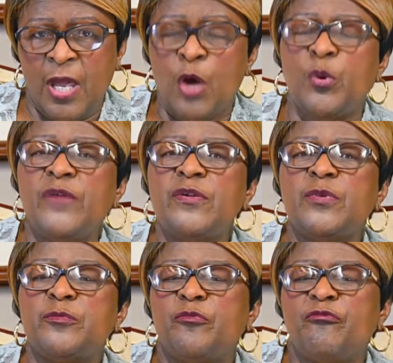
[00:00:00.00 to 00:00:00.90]
We even
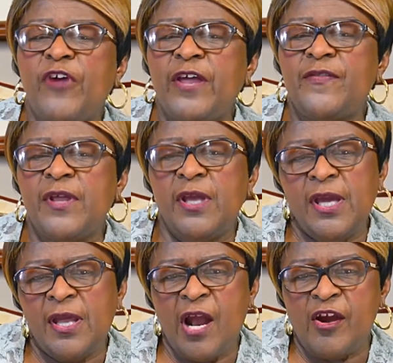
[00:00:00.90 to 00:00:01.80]
put faith
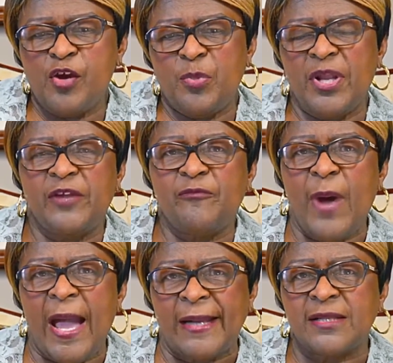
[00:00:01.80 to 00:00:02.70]
in our airplane
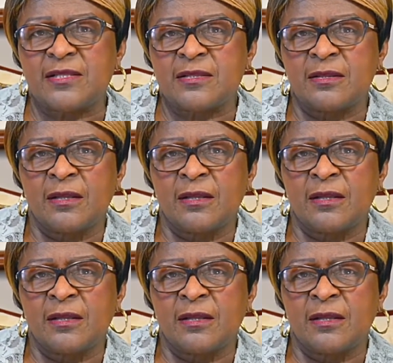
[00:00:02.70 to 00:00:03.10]
pilots.